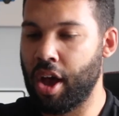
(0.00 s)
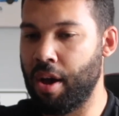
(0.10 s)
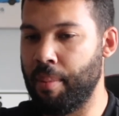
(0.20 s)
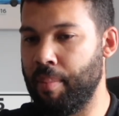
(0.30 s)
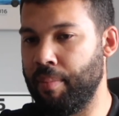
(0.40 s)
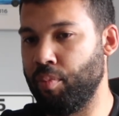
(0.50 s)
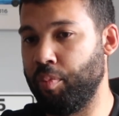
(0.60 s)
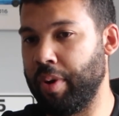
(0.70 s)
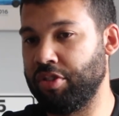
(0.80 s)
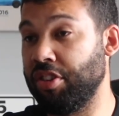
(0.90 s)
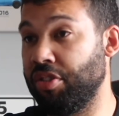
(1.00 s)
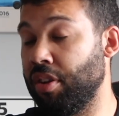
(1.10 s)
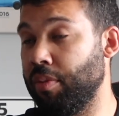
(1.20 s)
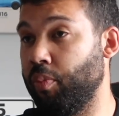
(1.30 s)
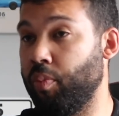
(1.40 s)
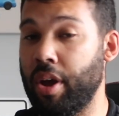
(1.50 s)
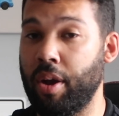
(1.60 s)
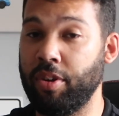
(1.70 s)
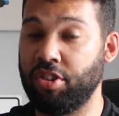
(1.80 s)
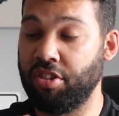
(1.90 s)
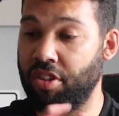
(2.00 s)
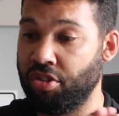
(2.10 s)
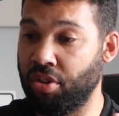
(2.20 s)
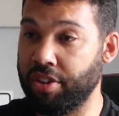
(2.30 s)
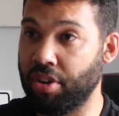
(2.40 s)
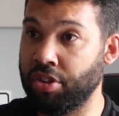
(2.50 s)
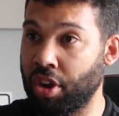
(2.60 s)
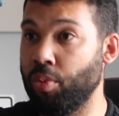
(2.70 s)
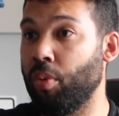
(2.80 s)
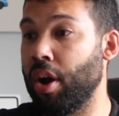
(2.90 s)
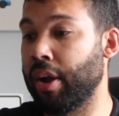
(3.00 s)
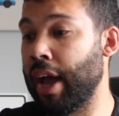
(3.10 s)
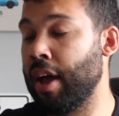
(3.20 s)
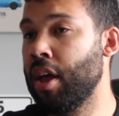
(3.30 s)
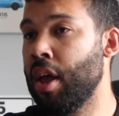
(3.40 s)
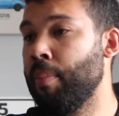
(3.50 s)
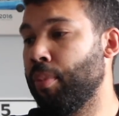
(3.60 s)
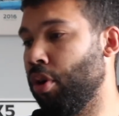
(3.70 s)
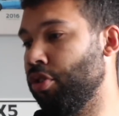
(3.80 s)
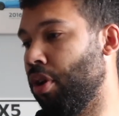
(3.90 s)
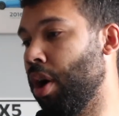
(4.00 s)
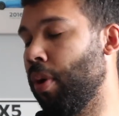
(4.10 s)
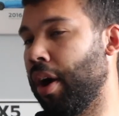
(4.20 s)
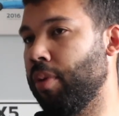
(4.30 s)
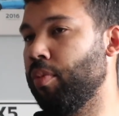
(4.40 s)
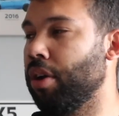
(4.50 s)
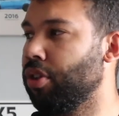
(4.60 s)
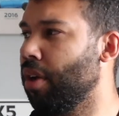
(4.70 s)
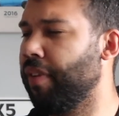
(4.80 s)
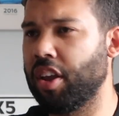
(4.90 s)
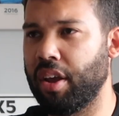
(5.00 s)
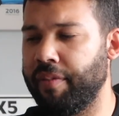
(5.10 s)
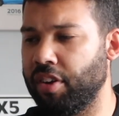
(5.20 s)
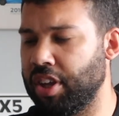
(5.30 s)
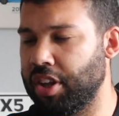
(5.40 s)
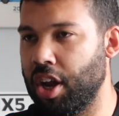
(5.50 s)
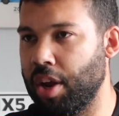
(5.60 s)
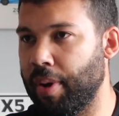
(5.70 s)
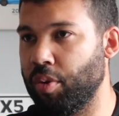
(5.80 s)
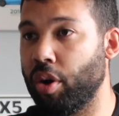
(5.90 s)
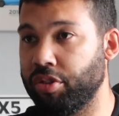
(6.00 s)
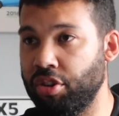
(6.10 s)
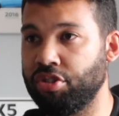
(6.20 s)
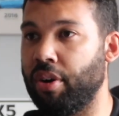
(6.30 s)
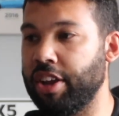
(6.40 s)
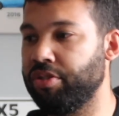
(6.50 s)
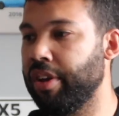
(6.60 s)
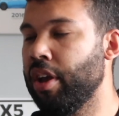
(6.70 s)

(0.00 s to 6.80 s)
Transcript: um, which is the uh, which is the site I don't work at because I work at well I don't know if I, if I said earlier, but we've got two sites.